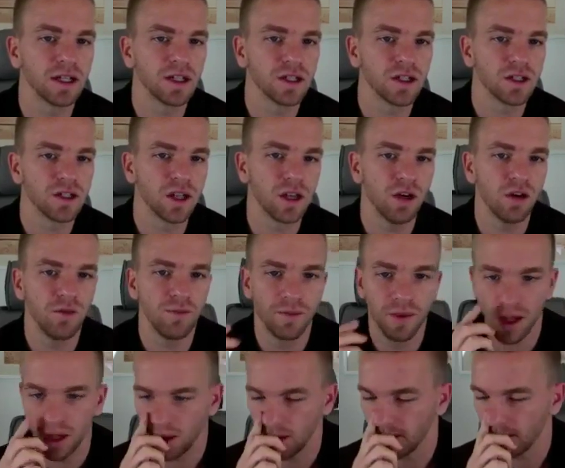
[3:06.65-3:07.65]
So
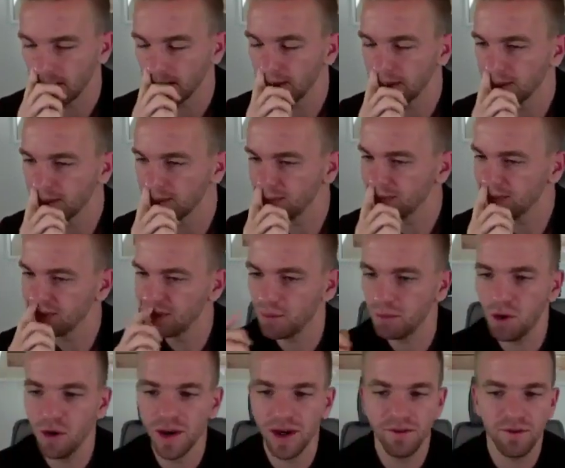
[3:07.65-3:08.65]
the
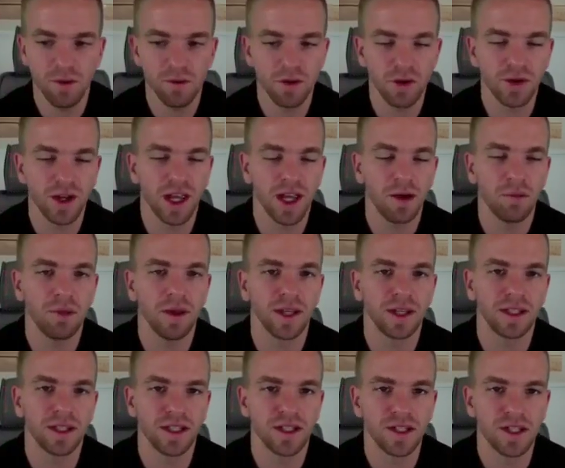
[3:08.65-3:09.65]
point of a boot camp
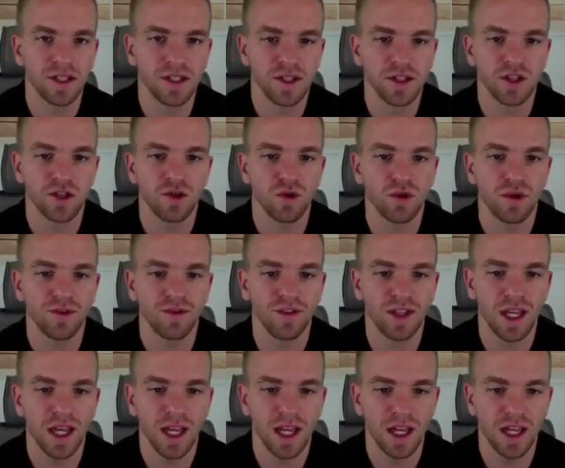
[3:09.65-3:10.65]
like this is to sort of
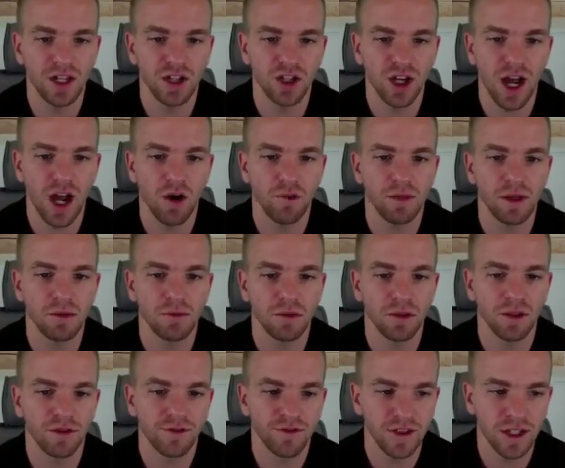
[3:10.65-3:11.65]
gauge how
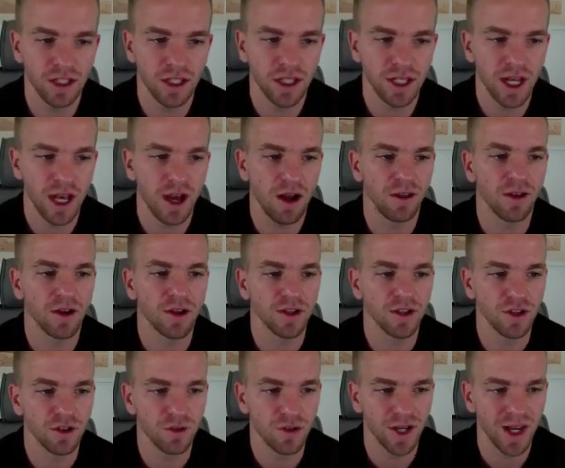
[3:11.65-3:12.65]
people are feeling, how they're
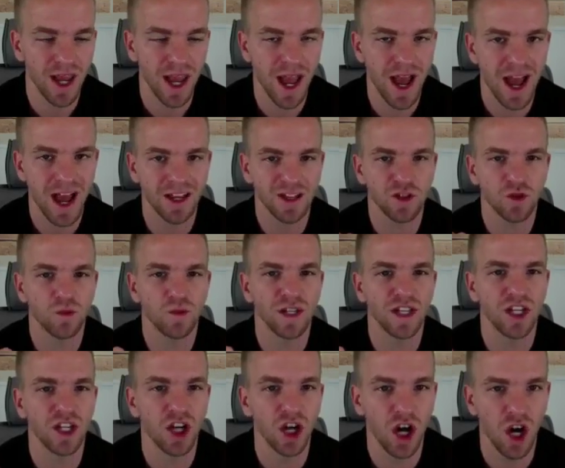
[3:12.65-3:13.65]
doing as
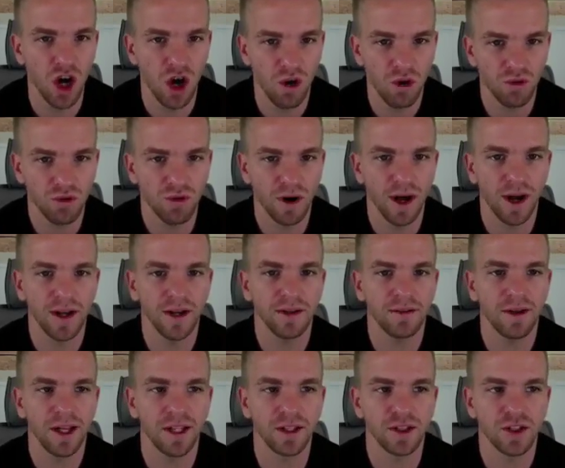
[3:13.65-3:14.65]
we go, right?
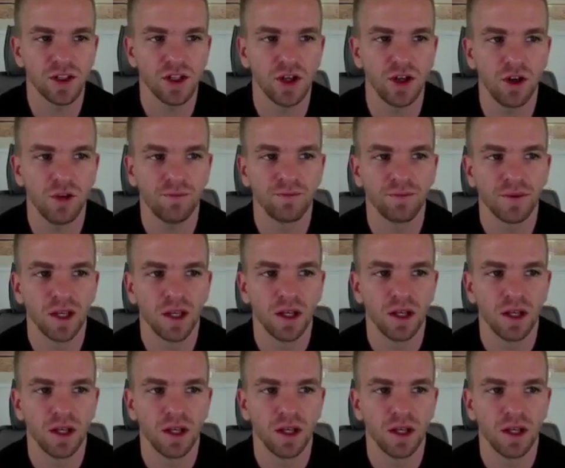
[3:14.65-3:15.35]
And so